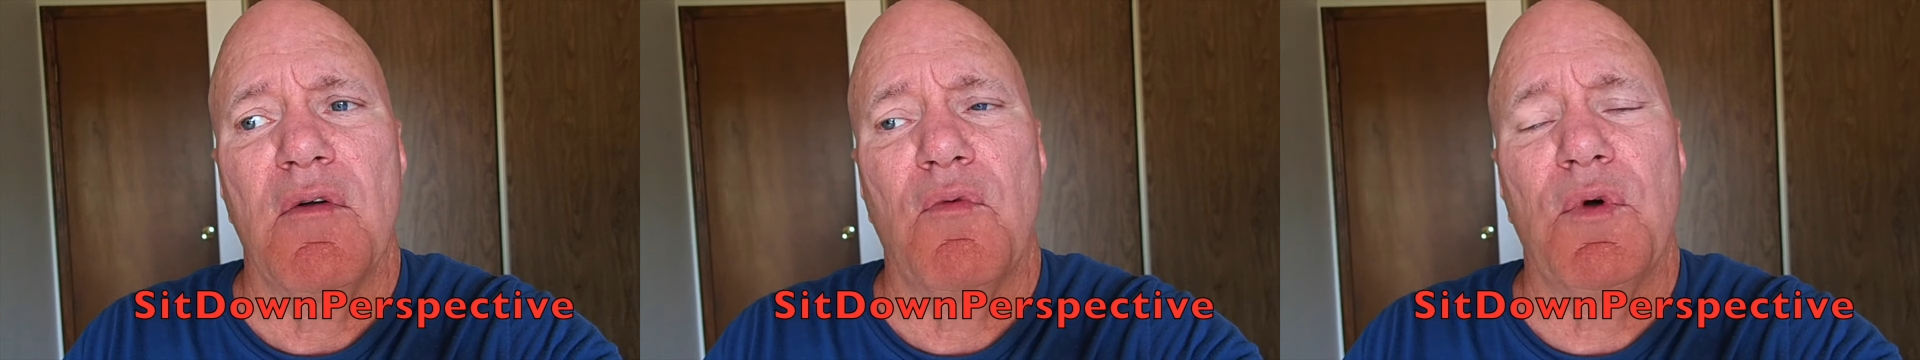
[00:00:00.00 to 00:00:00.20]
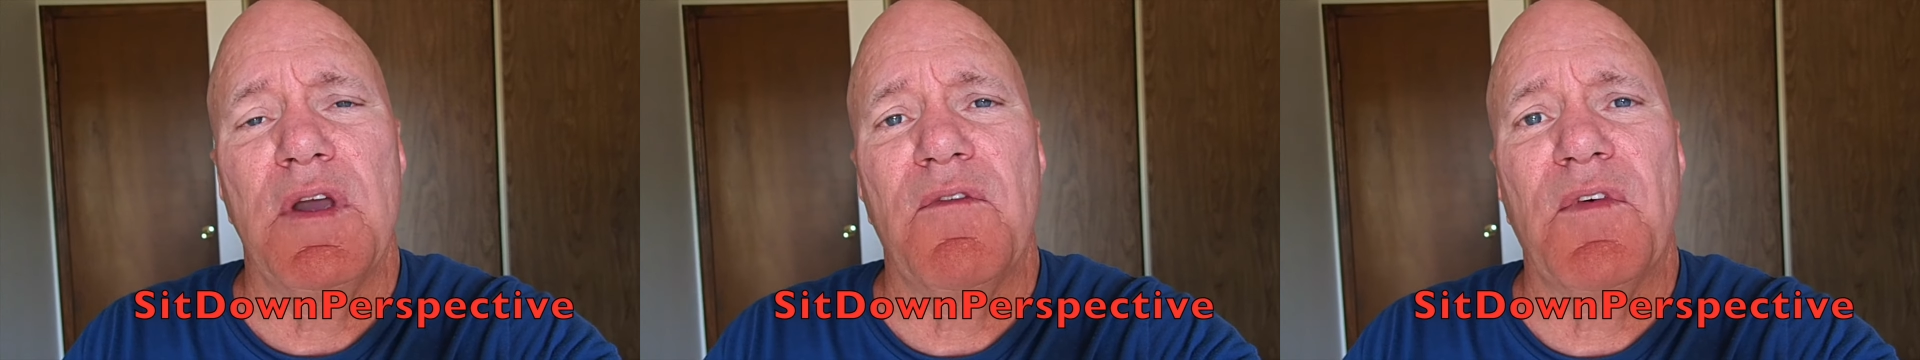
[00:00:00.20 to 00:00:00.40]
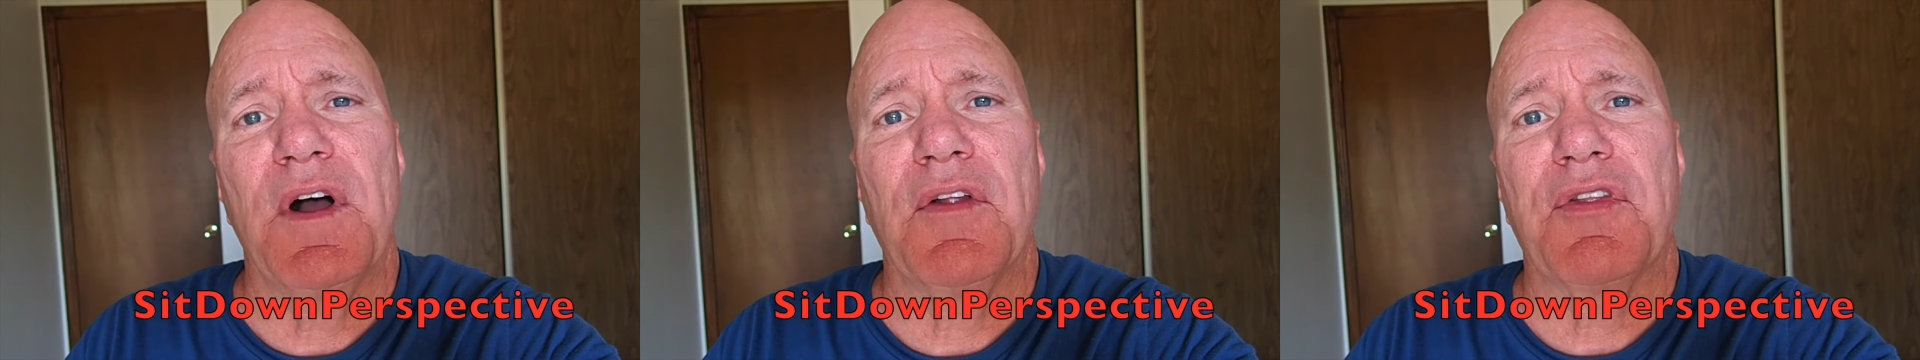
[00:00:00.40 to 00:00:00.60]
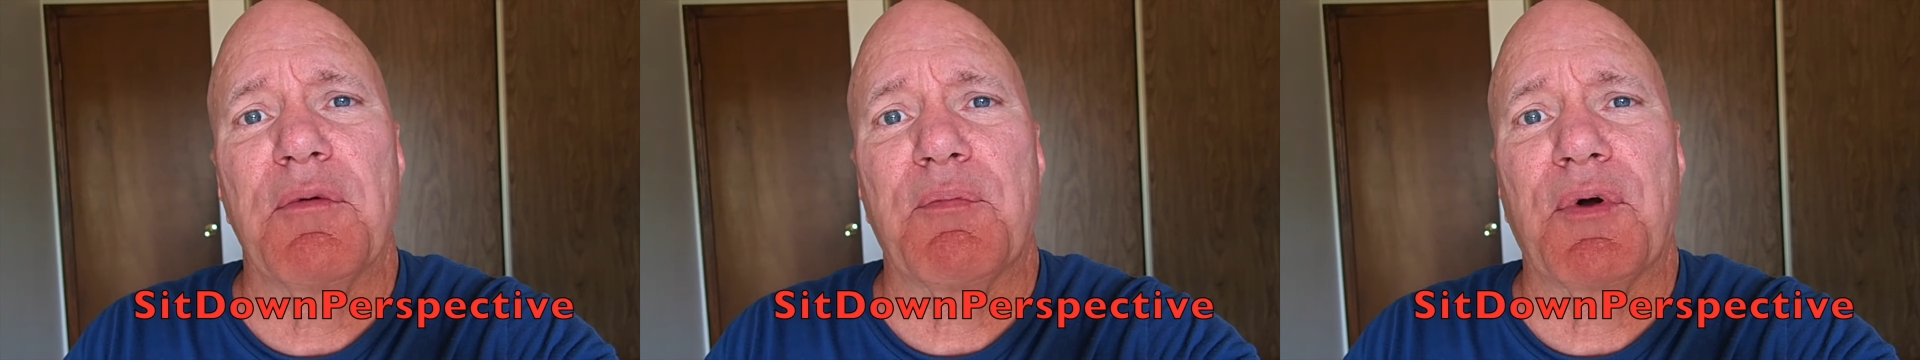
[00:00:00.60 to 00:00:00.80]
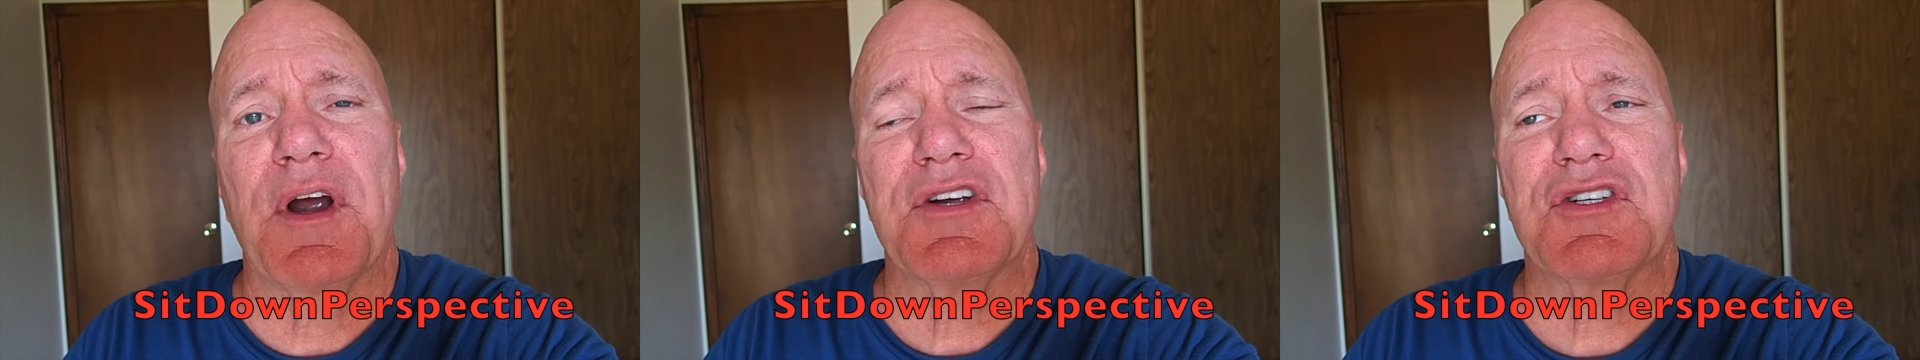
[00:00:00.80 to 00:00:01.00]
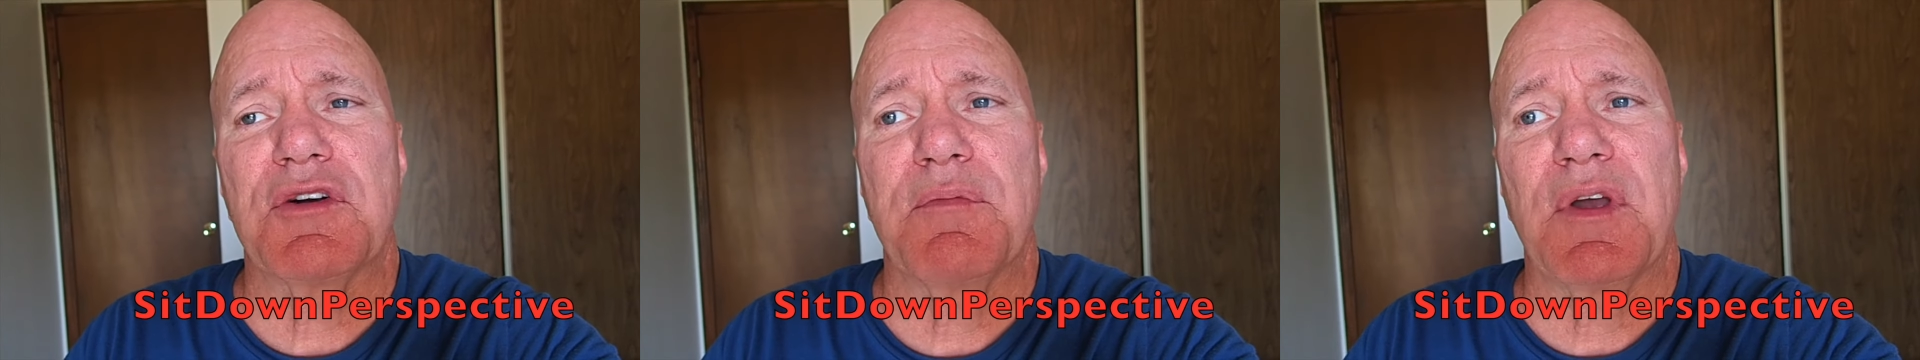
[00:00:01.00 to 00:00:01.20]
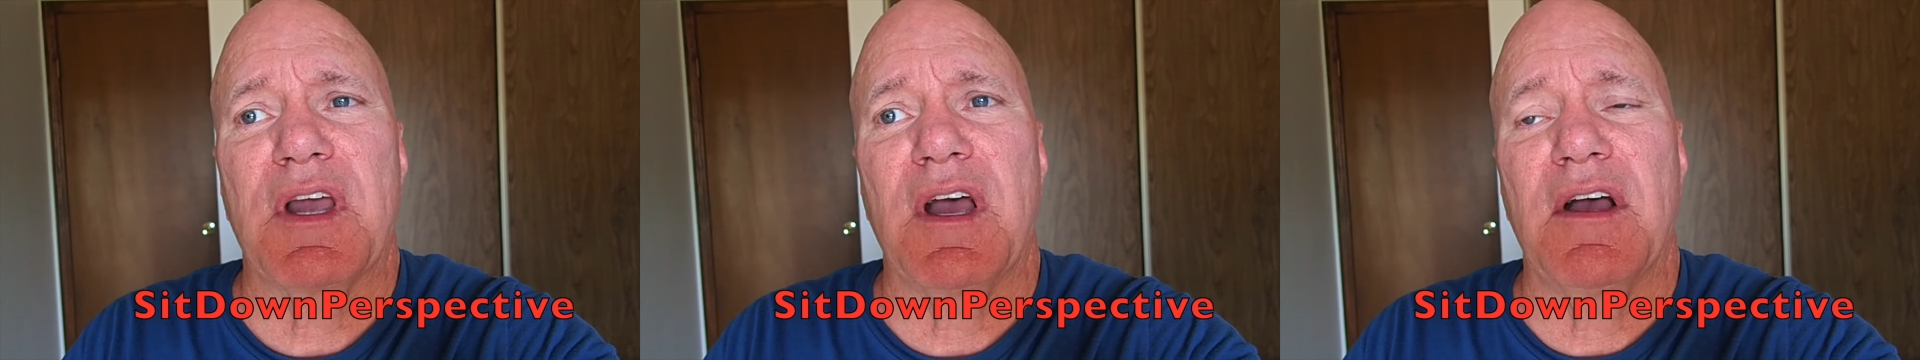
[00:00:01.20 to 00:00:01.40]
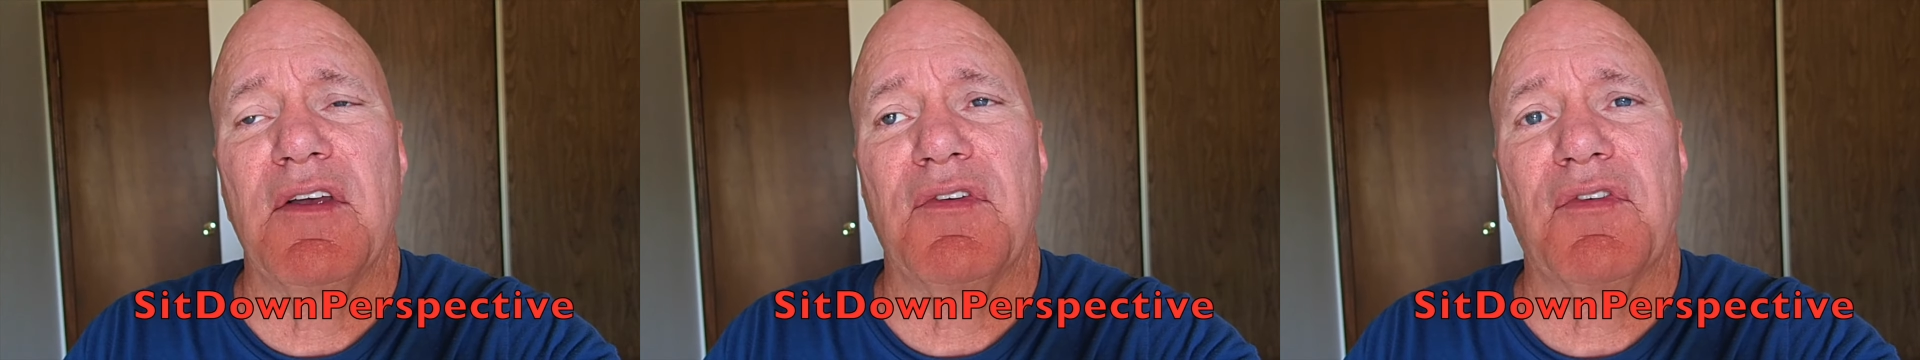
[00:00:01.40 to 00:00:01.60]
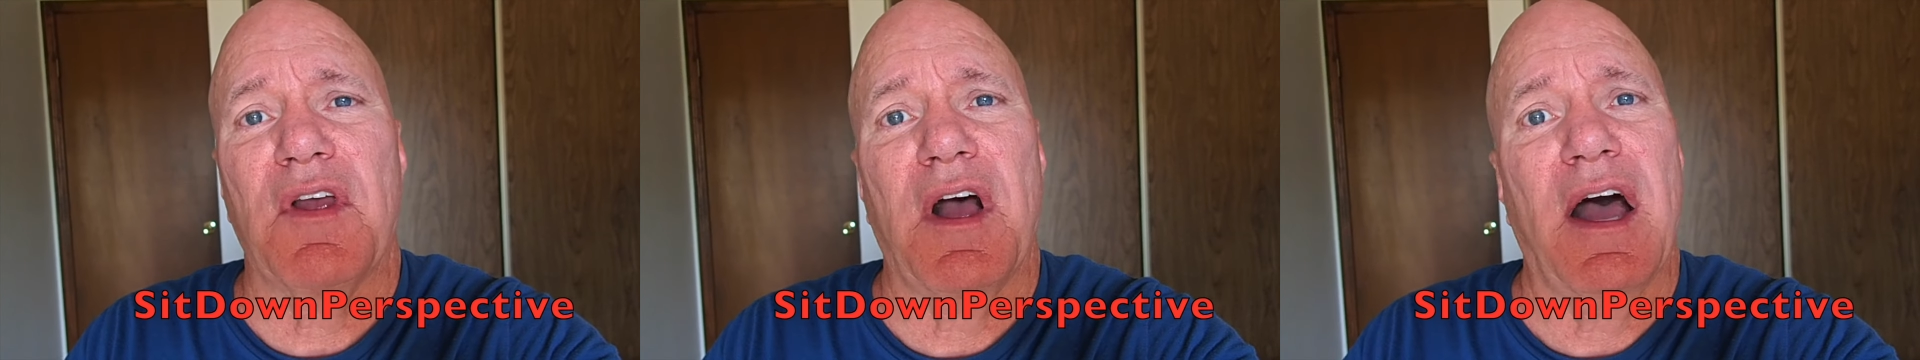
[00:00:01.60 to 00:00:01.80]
we felt the pressure because